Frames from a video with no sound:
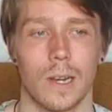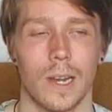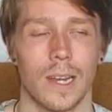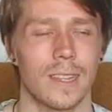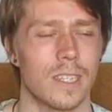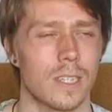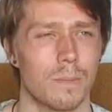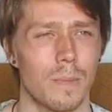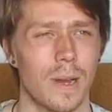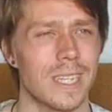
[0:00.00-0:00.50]
I
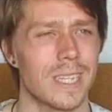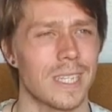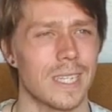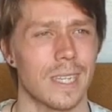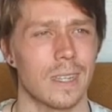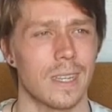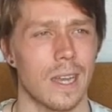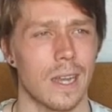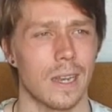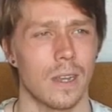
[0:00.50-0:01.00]
had this
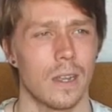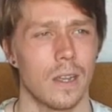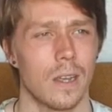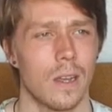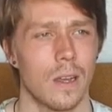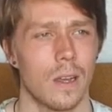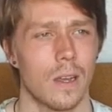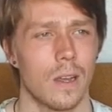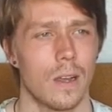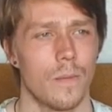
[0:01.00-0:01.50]
mindset that
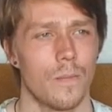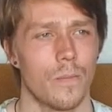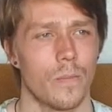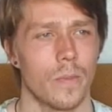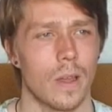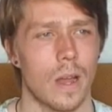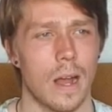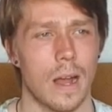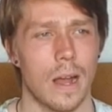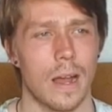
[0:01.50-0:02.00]

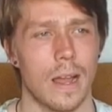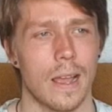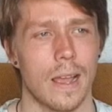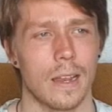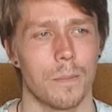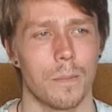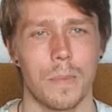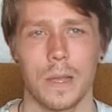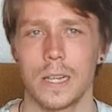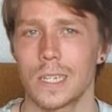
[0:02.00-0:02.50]
I
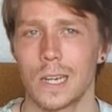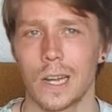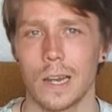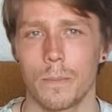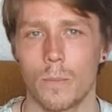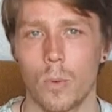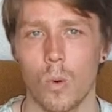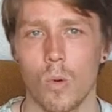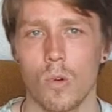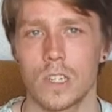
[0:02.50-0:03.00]
had
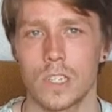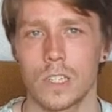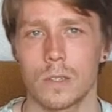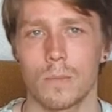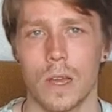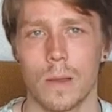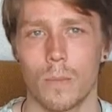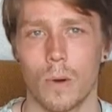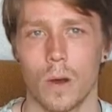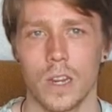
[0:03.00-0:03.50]
basically
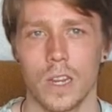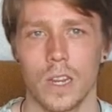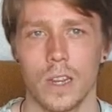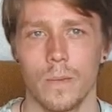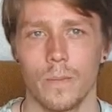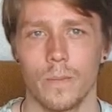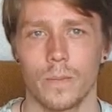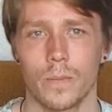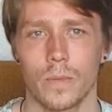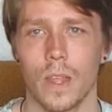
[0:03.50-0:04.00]
poisoned my
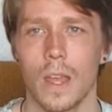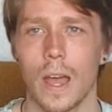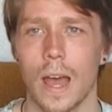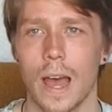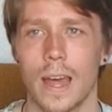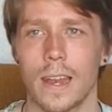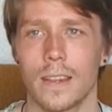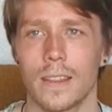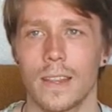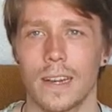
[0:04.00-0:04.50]
body
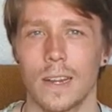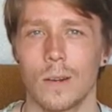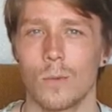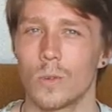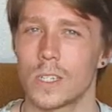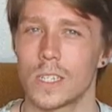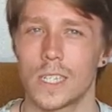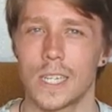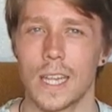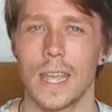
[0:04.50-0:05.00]
and that
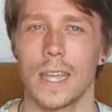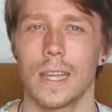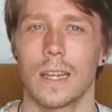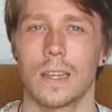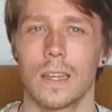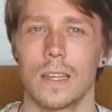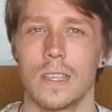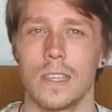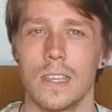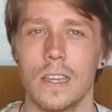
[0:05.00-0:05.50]
it would
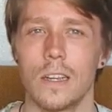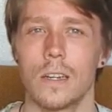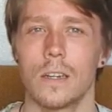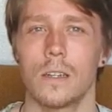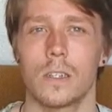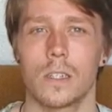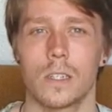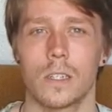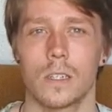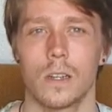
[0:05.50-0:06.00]
take
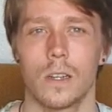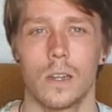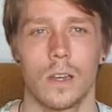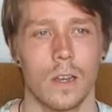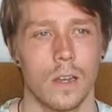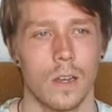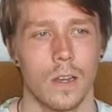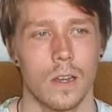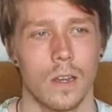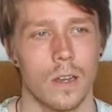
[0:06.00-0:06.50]
years
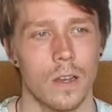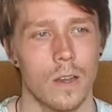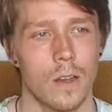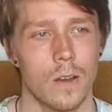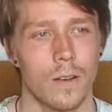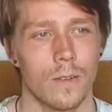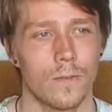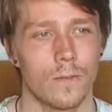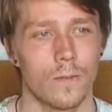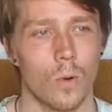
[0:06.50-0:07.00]

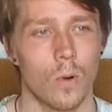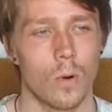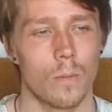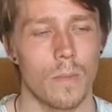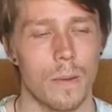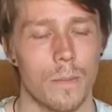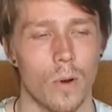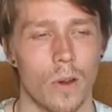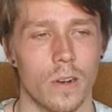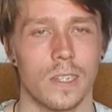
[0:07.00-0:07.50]
for
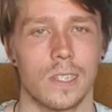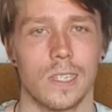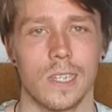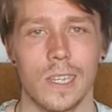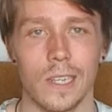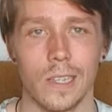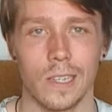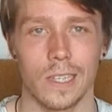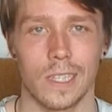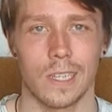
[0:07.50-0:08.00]
my body to
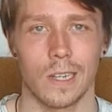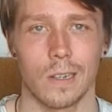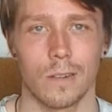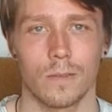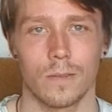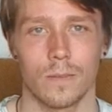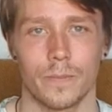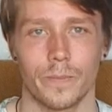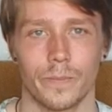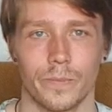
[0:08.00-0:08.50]
heal
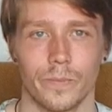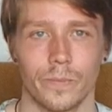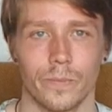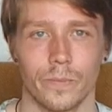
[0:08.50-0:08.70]
itself.